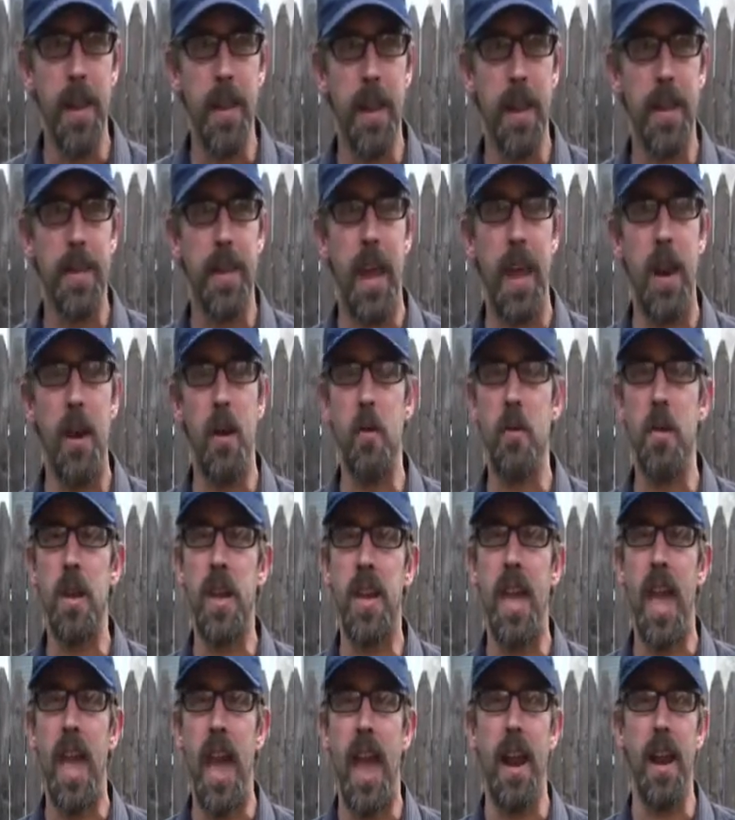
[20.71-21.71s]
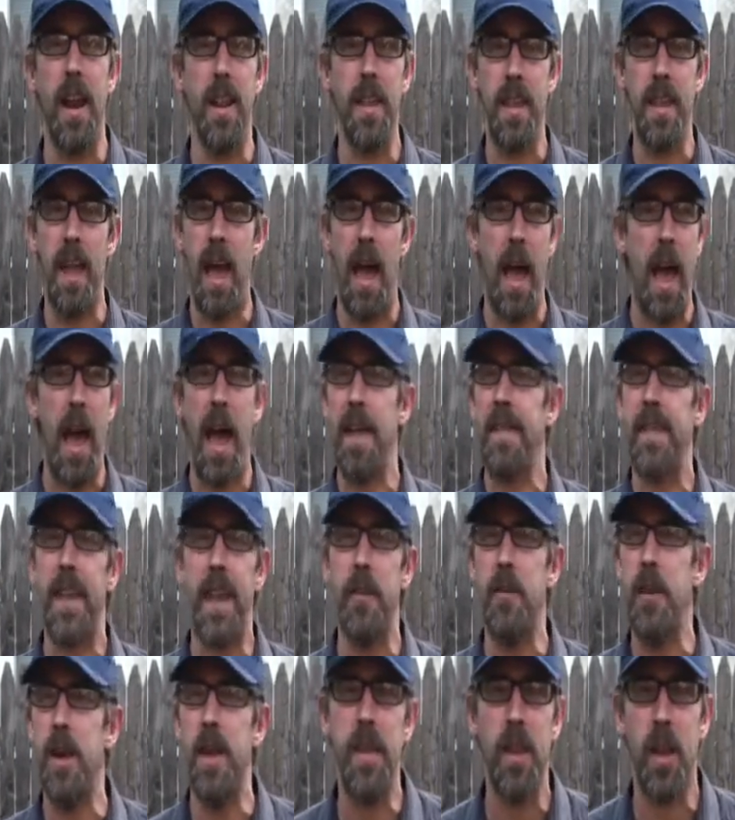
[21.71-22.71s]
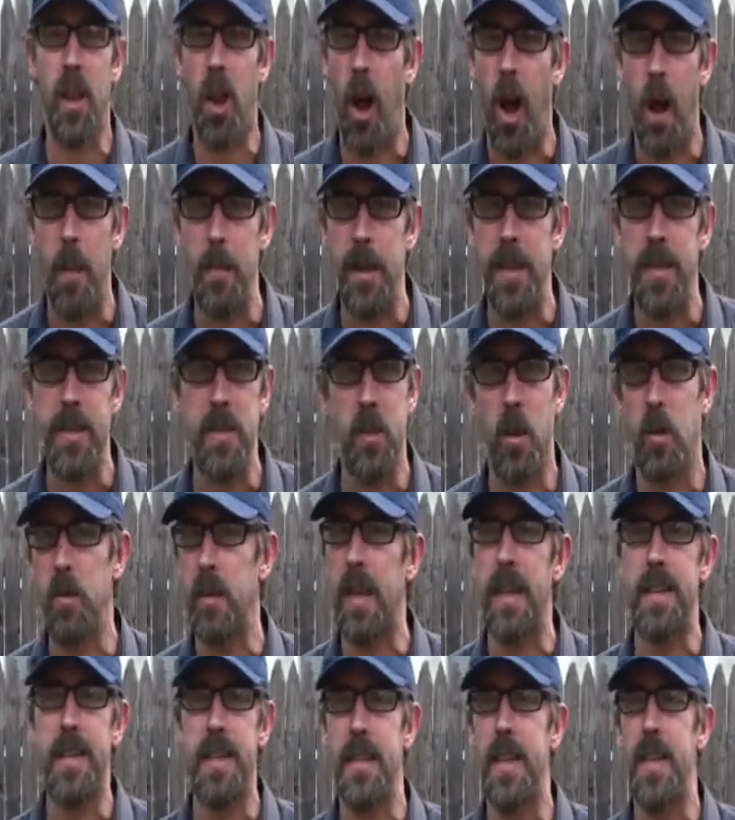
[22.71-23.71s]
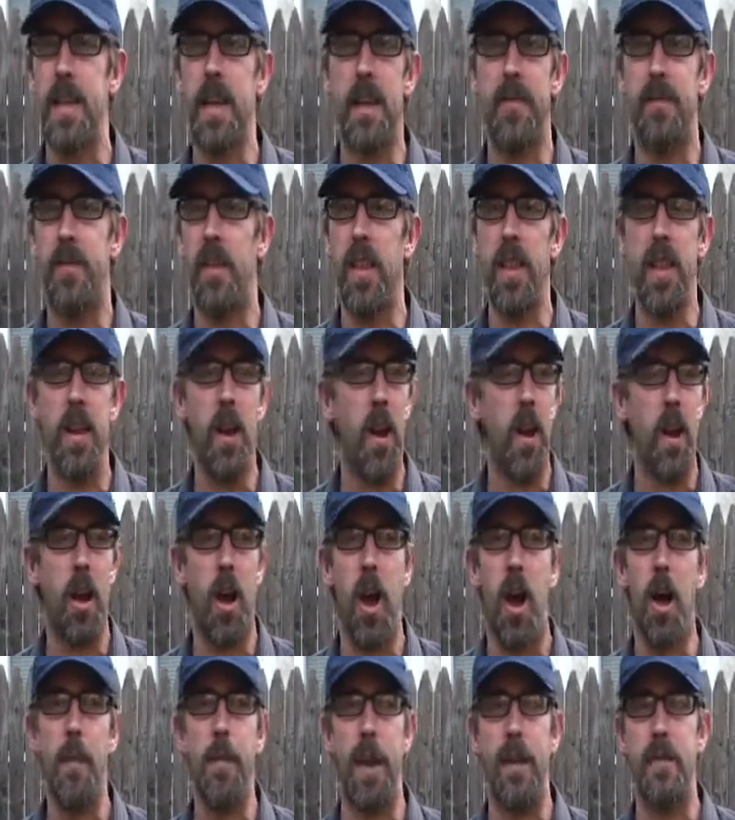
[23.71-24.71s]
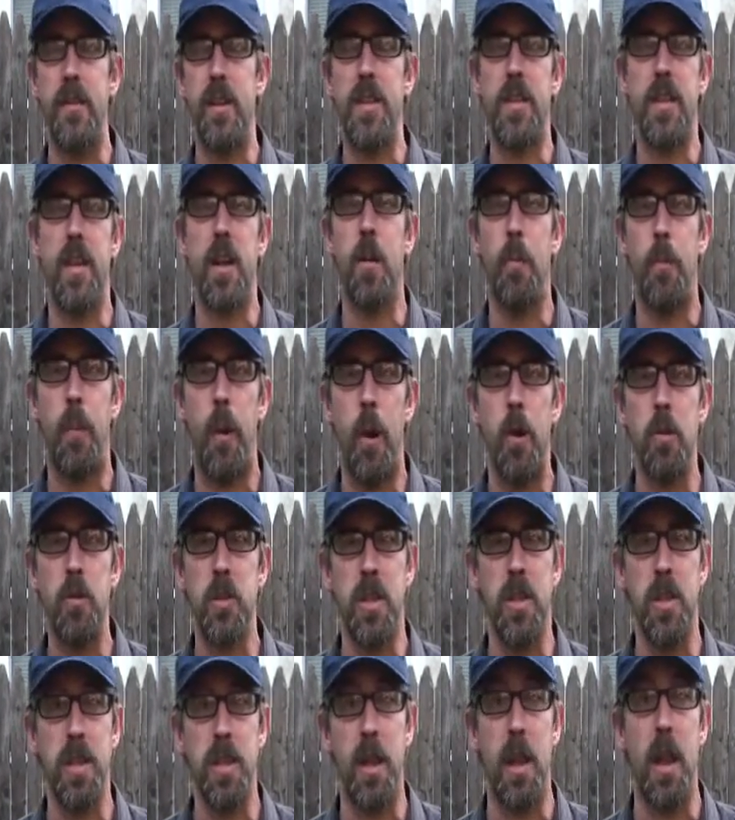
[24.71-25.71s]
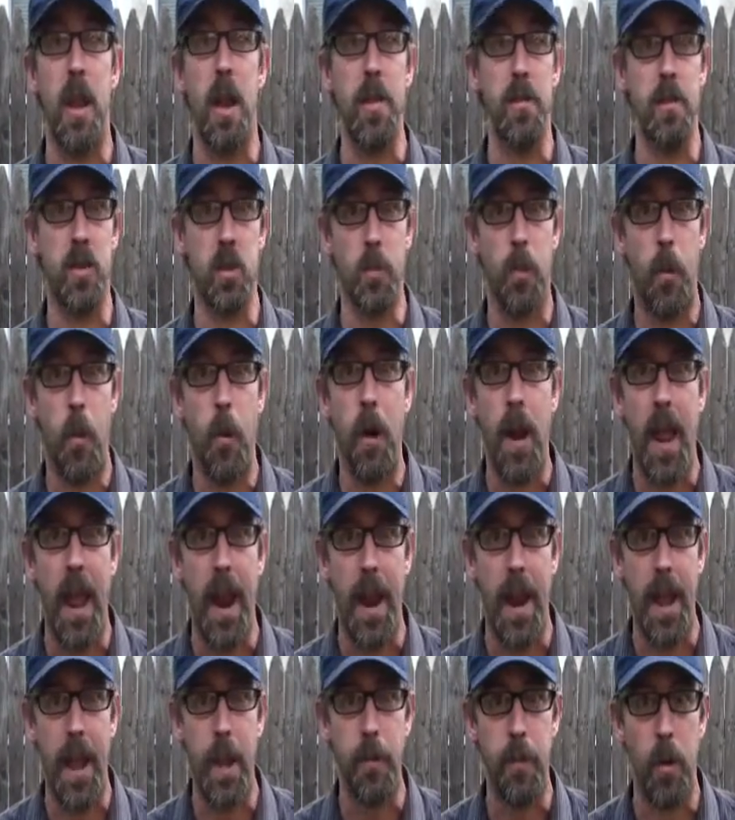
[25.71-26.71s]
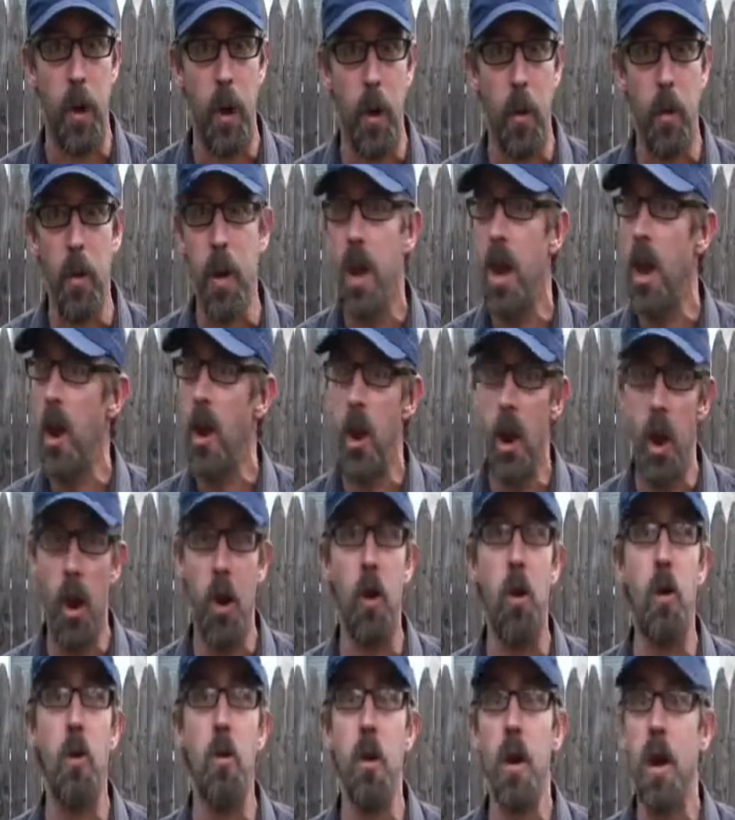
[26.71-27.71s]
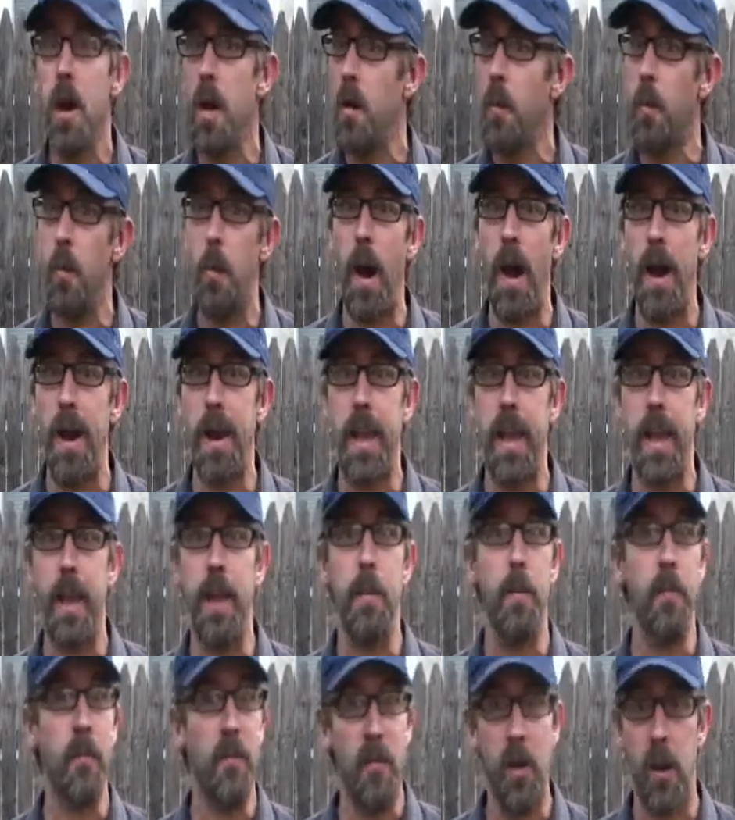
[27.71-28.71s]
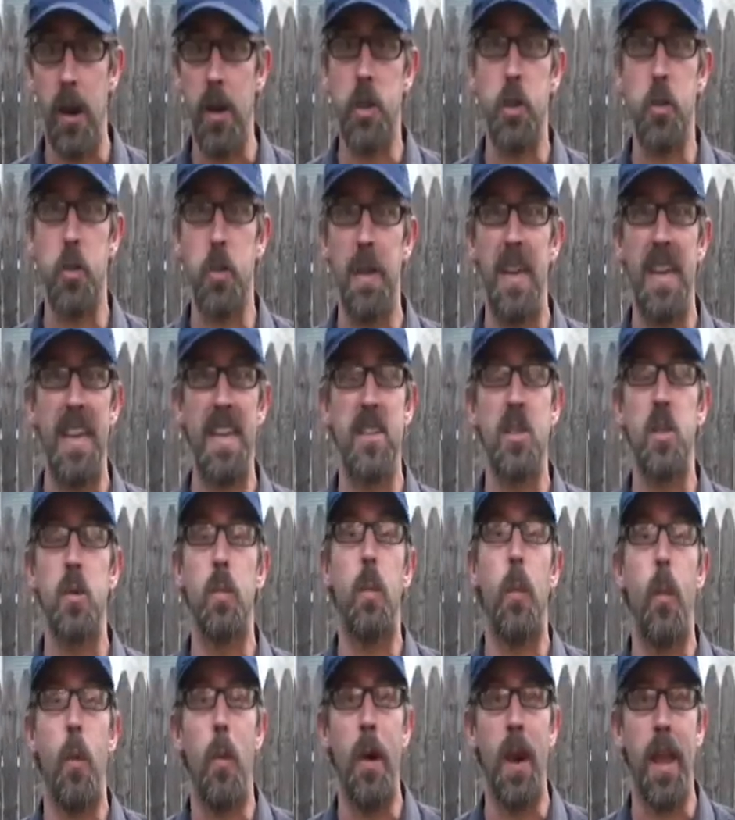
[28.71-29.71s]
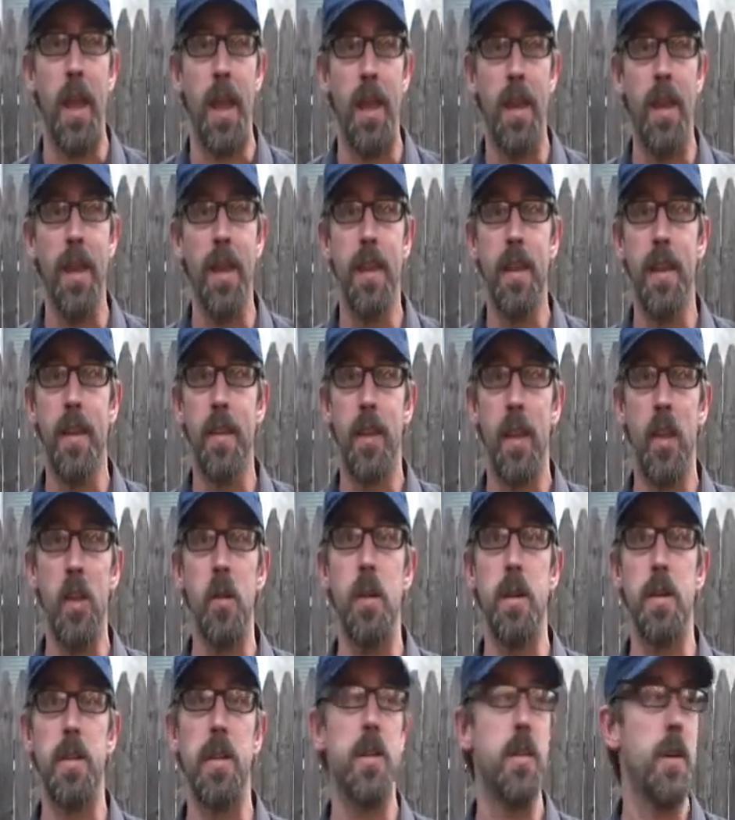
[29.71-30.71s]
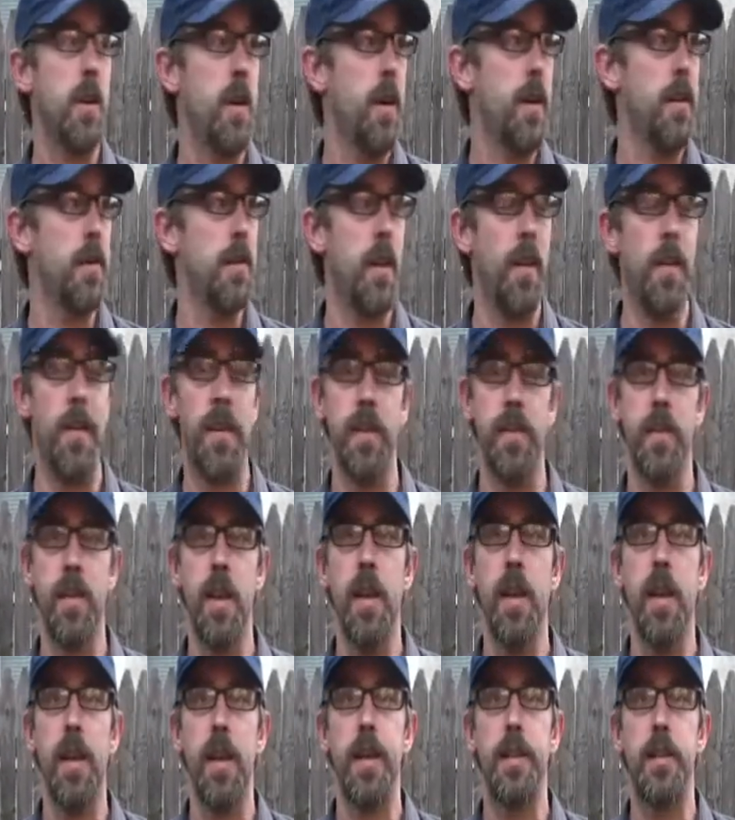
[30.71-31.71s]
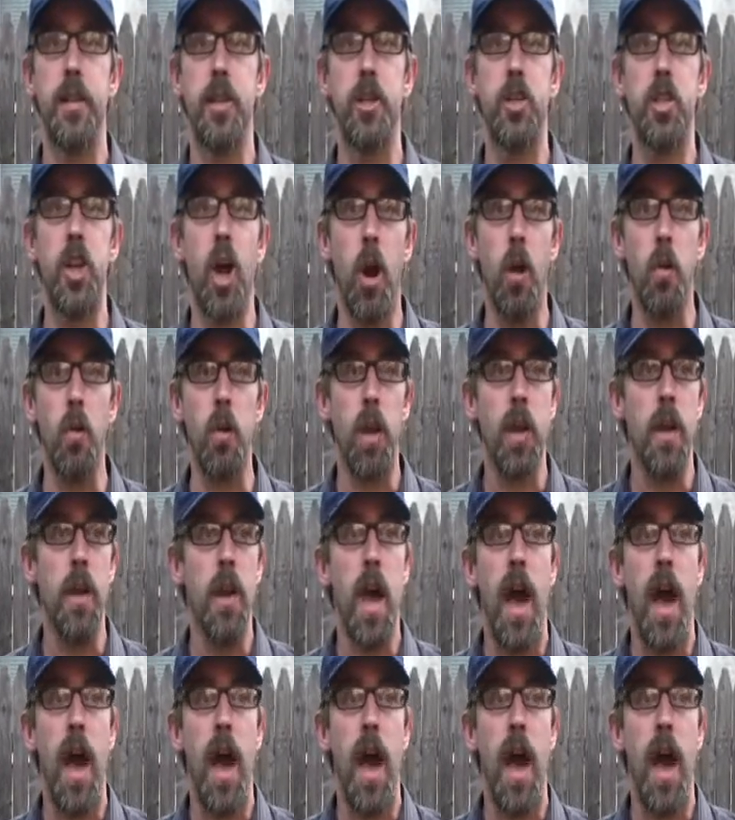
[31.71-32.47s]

Like, they don't get, aren't they reading the comments? Don't they see that Philly.com, every single post is in support of N.A. Poe? Nobody virtually is supporting the U.S. attorneys on this. It's a joke.